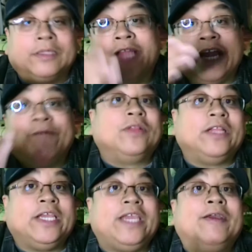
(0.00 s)

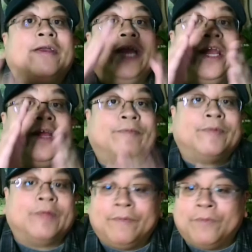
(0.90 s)
Thankfully and
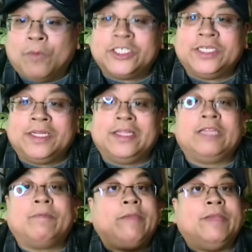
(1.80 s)
uh, fortunately,
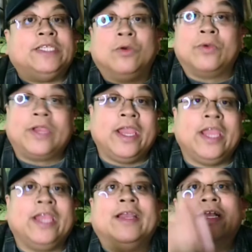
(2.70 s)
the baby's
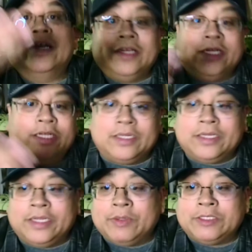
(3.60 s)
okay. Uh,
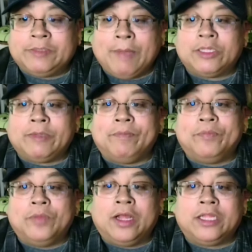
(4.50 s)
he was able to be,
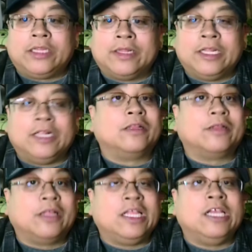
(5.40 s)
uh, little,
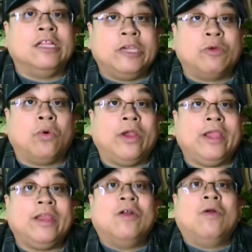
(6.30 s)
little
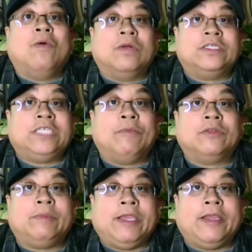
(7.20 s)
Leroy was
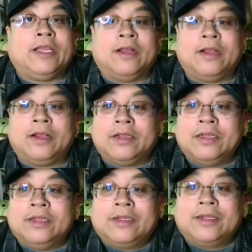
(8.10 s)
able to be uh,
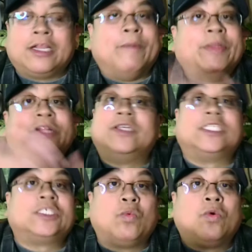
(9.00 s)
coming to
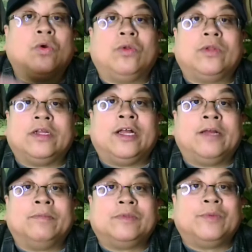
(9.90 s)
this world
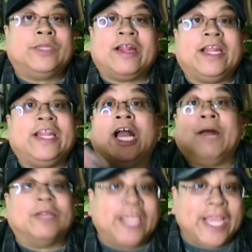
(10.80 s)
um, without any
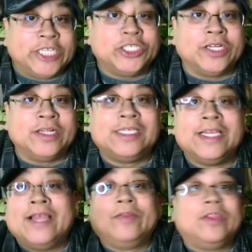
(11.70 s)
complications,
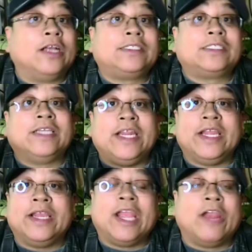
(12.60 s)
thus
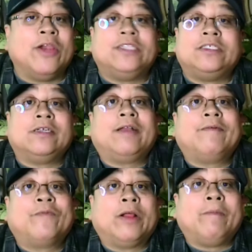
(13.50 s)
leading Harry to
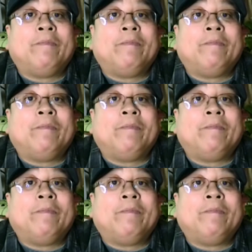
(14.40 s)
for an